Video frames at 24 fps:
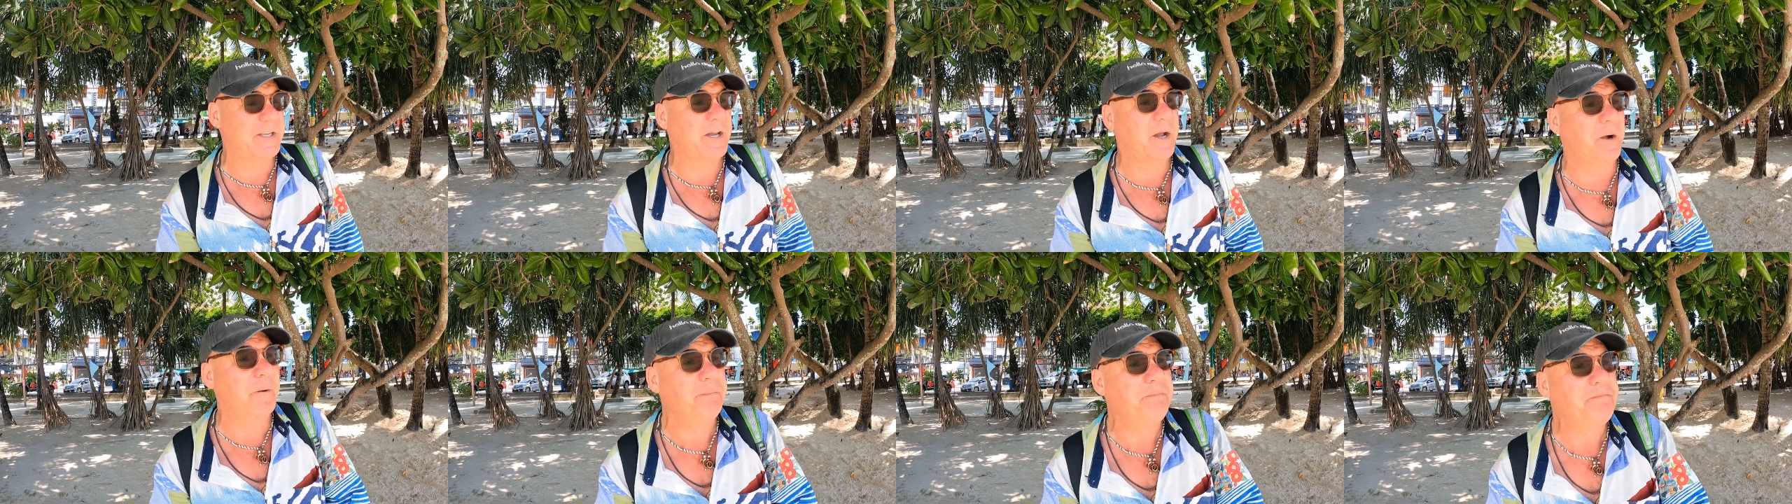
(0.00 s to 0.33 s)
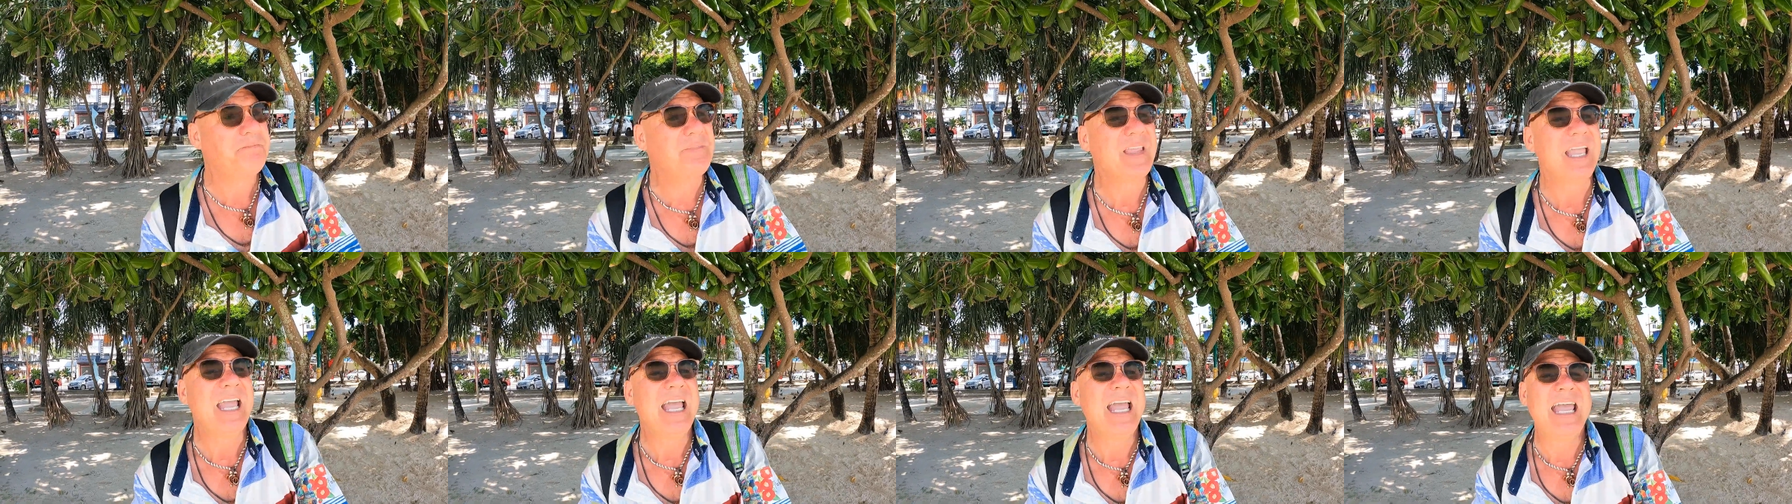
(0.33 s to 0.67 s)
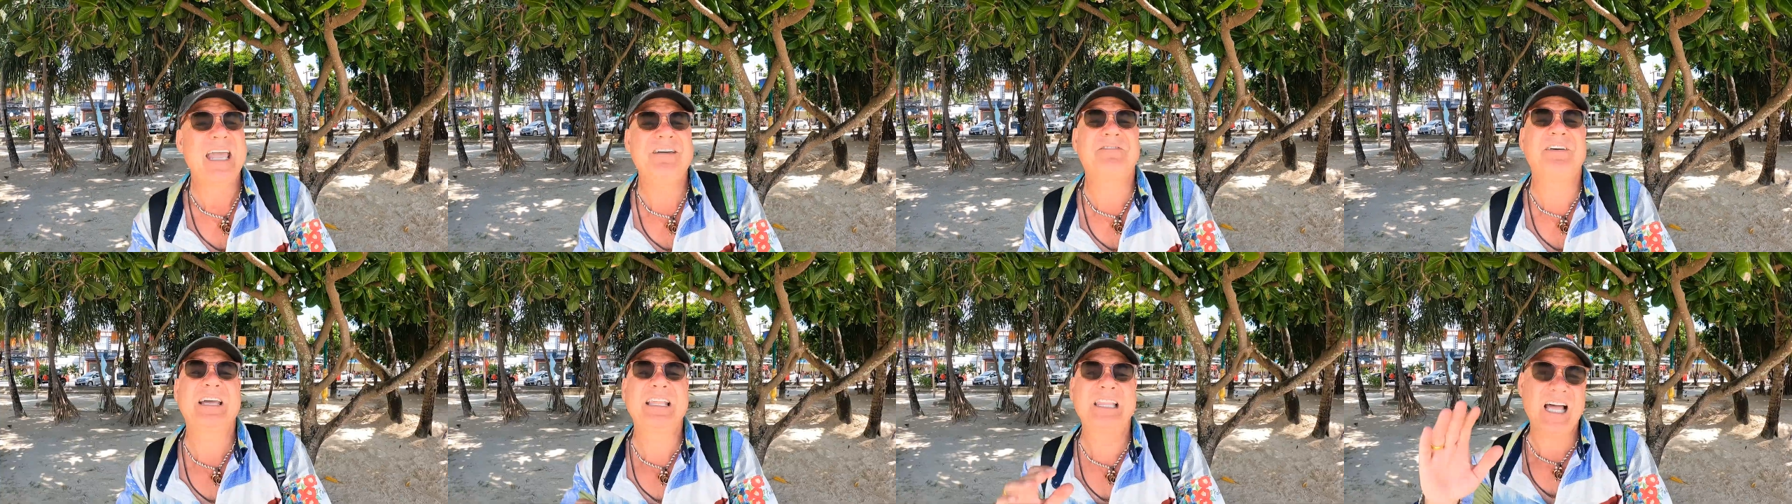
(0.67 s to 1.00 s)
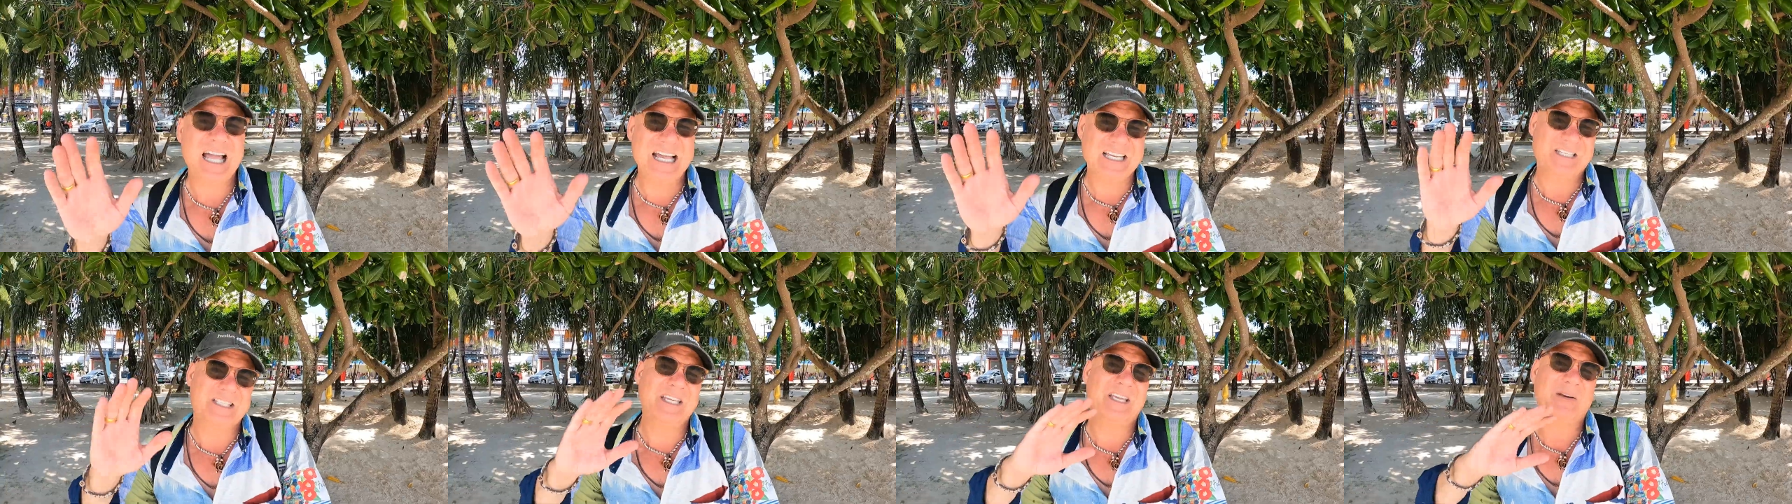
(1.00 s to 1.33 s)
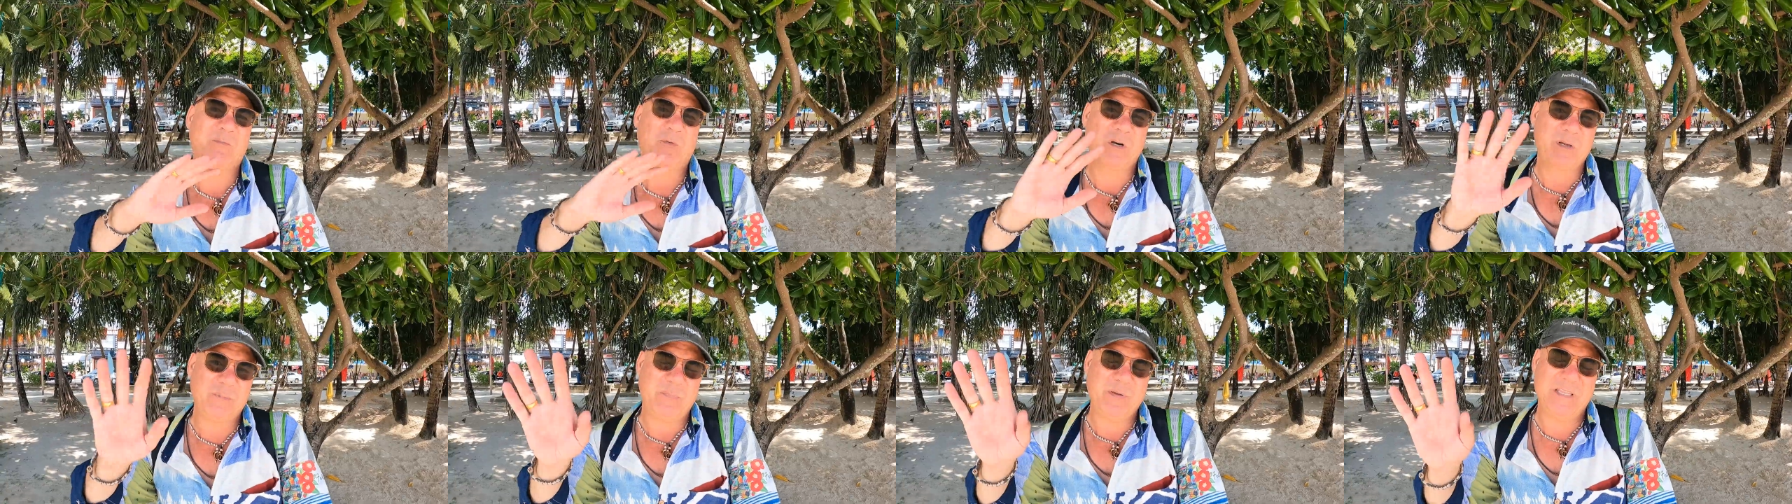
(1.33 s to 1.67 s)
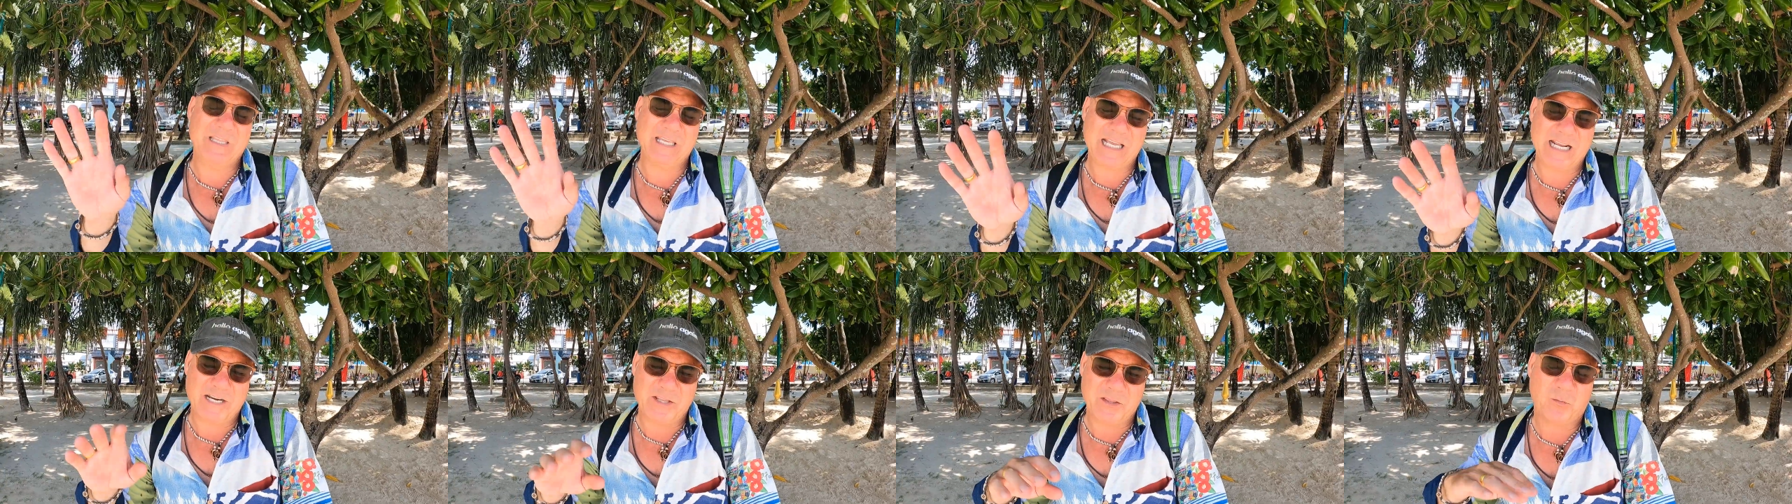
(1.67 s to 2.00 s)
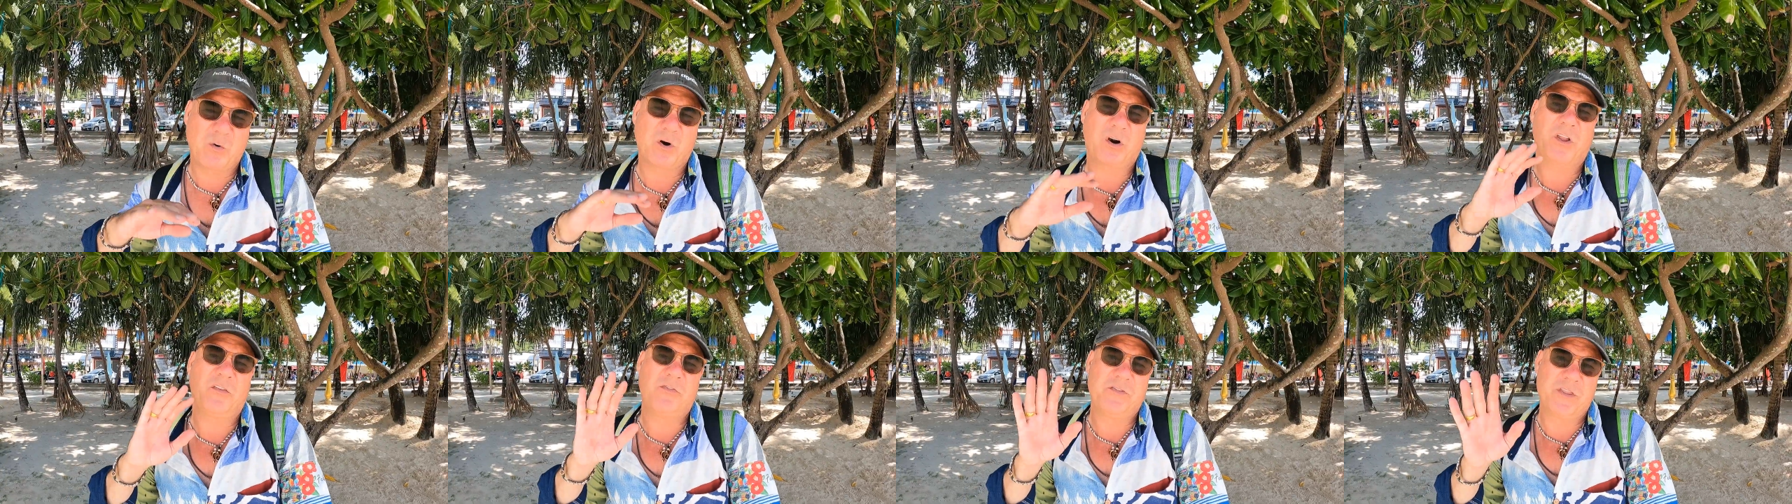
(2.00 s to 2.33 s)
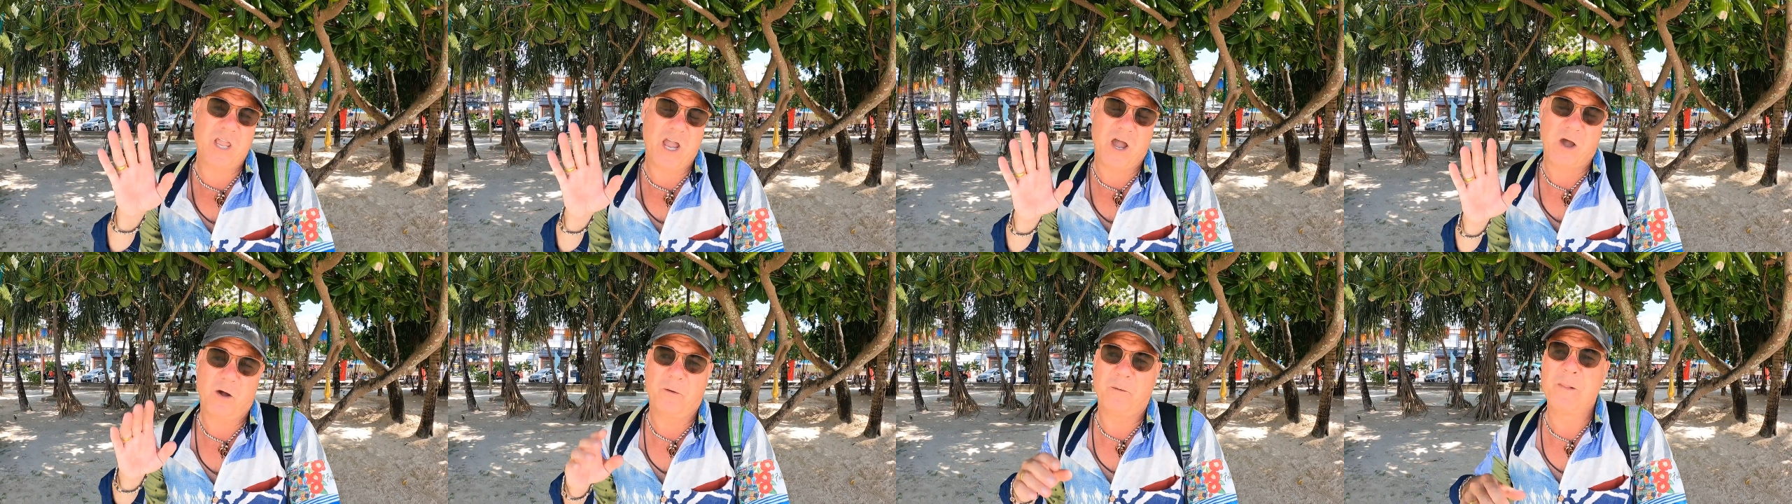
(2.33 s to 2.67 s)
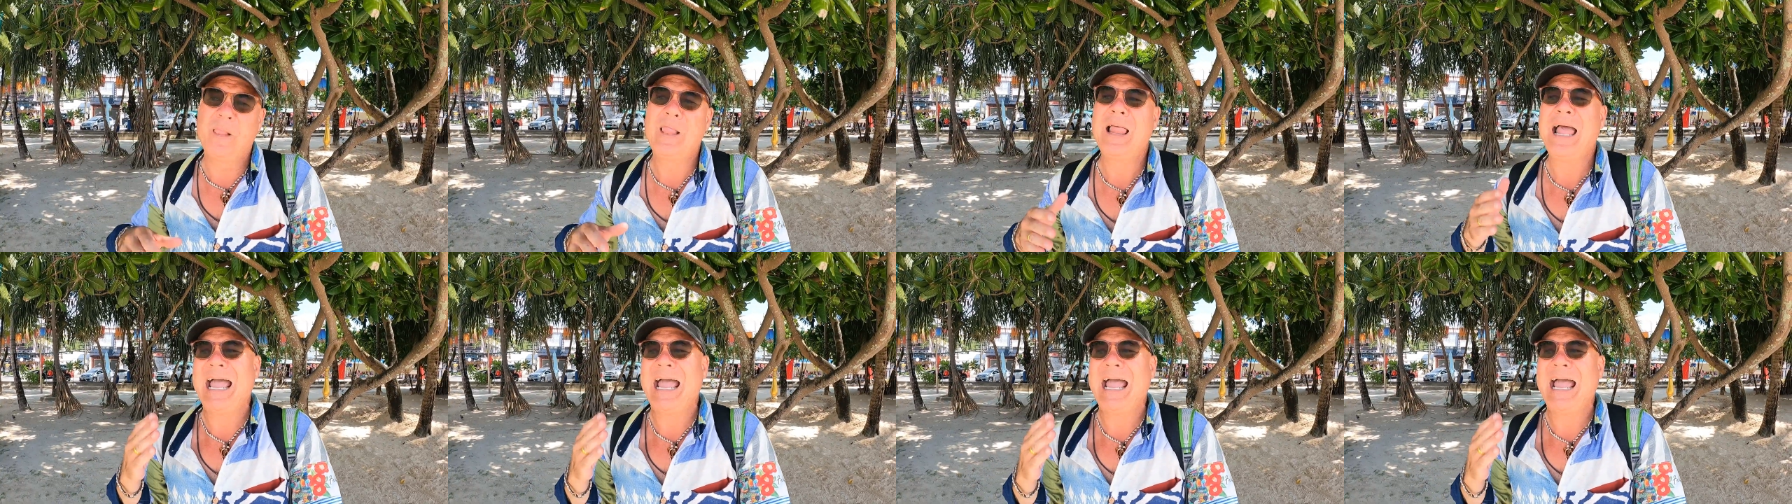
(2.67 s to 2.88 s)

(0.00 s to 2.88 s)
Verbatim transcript: So if I lost it, would it be the end of the world? No.